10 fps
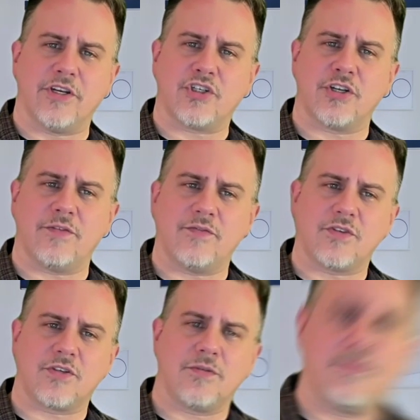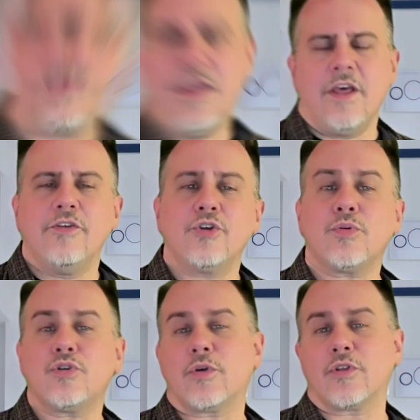initiatives. This
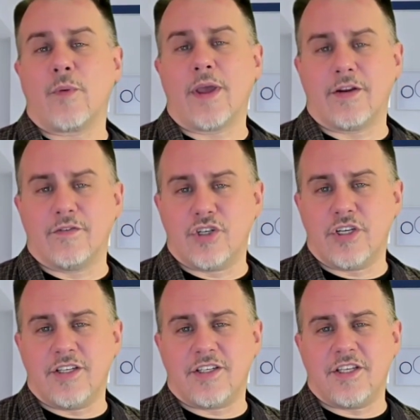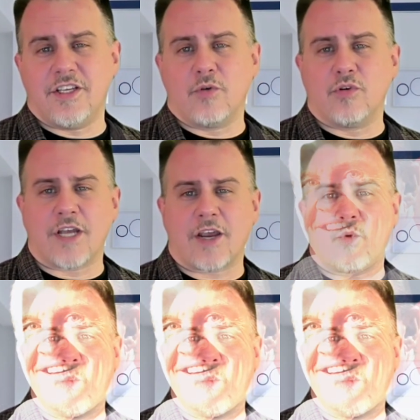was during the reign of GE CEO Jack